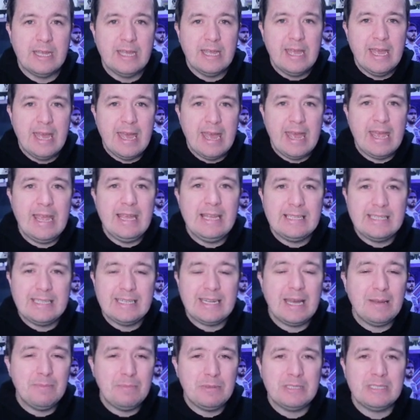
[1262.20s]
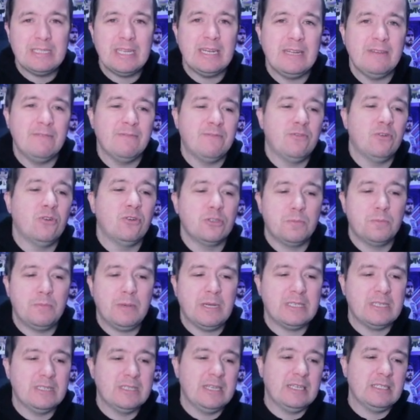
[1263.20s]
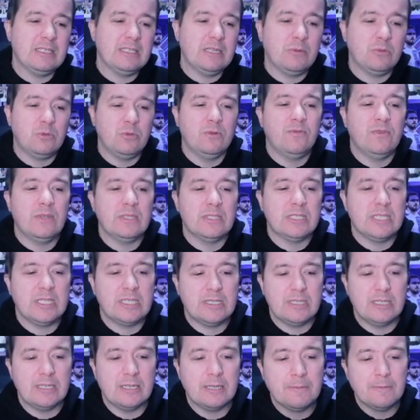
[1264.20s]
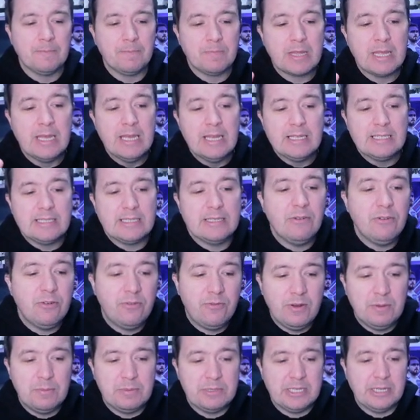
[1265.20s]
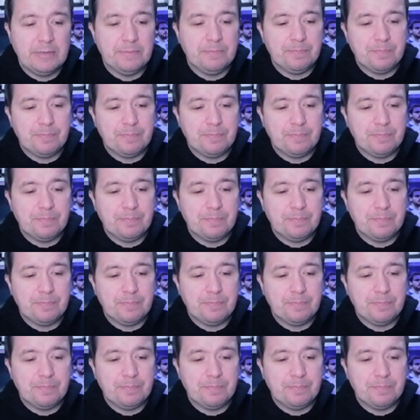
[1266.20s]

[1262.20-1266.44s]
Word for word: eighty-nine percent in four hundred passes. That is absolutely fantastic. seventy-three percent